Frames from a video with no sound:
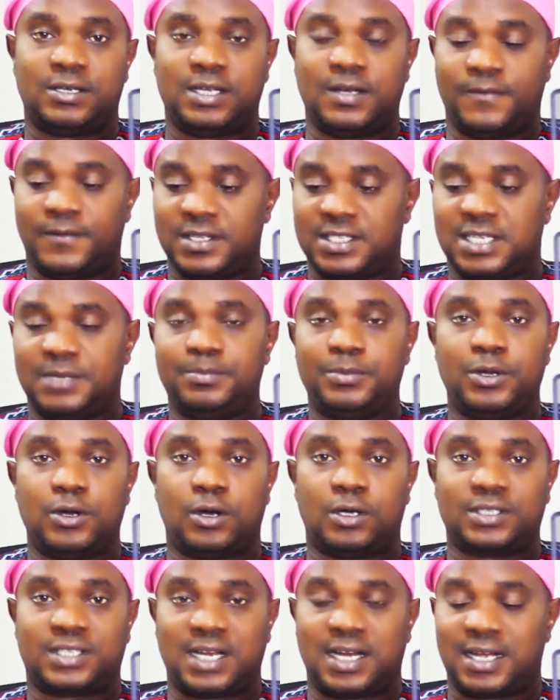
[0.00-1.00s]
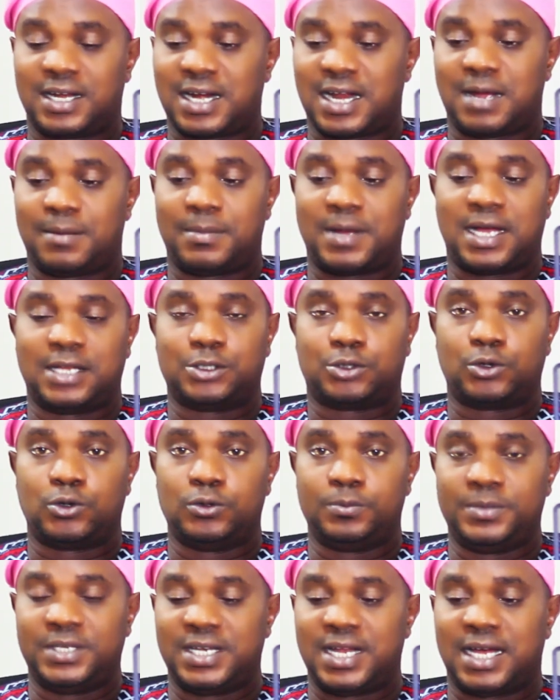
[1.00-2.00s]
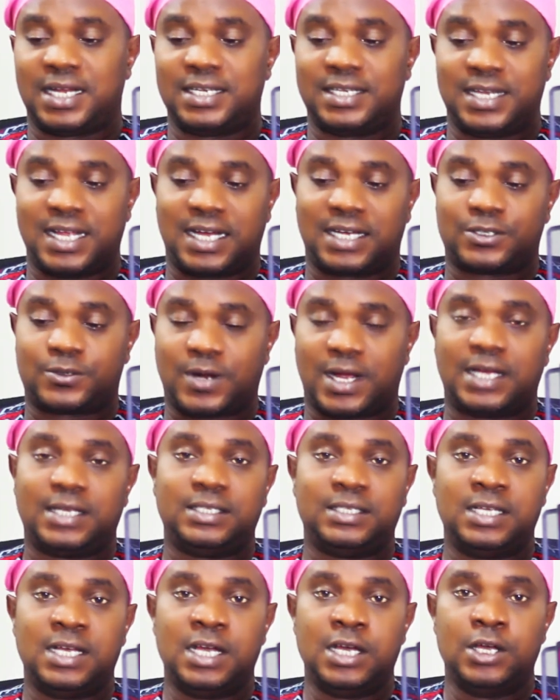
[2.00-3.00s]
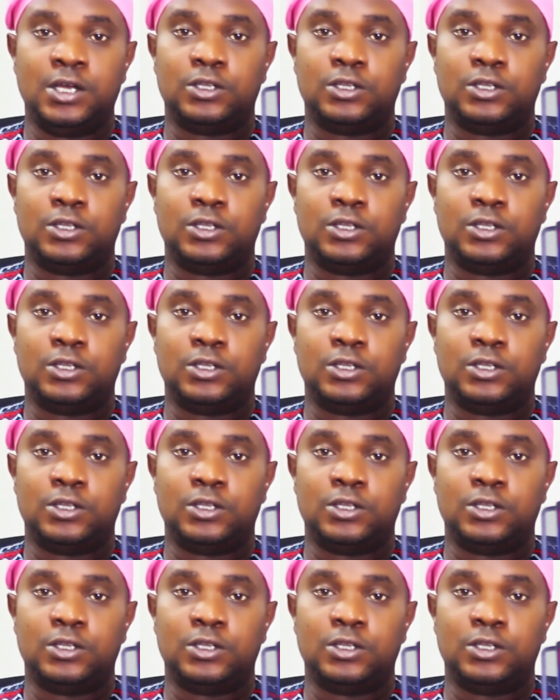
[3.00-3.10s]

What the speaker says: They've written me on Telegram and told me that they are trying